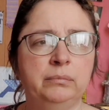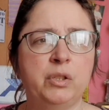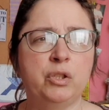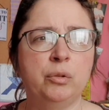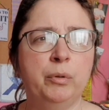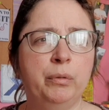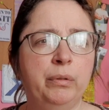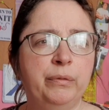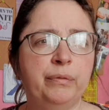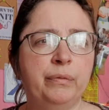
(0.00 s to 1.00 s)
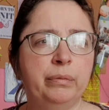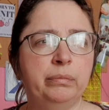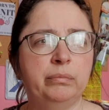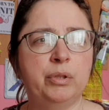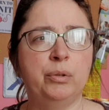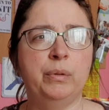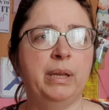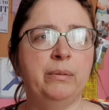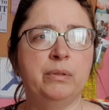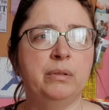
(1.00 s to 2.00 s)
summer of
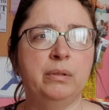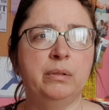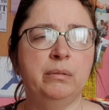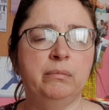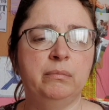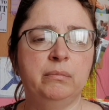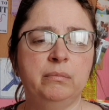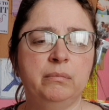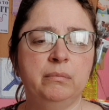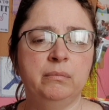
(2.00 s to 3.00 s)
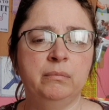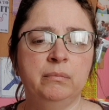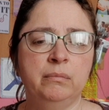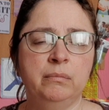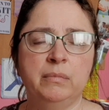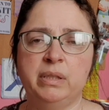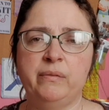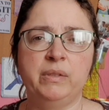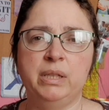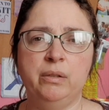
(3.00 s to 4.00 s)

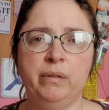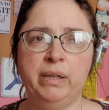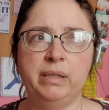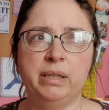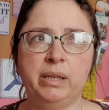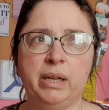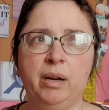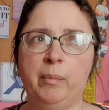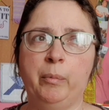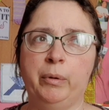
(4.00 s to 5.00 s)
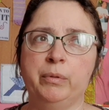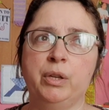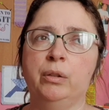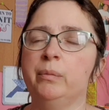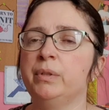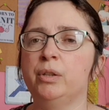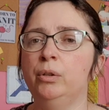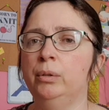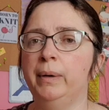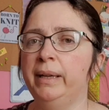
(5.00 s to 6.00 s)
2017 or 18. I can't remember what it was called. It was a
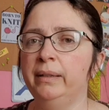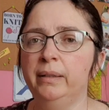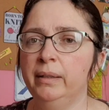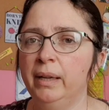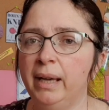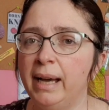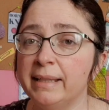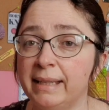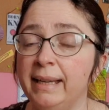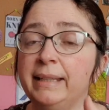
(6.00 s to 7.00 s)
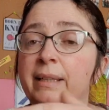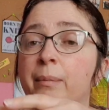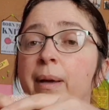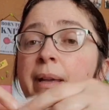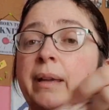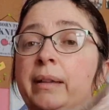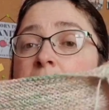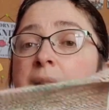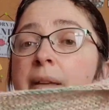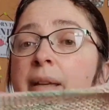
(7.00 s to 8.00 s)
colourway I dyed anyway,
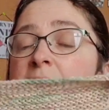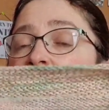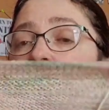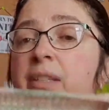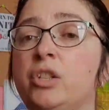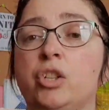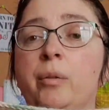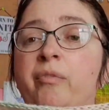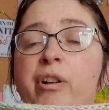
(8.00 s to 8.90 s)
and it sat in the shop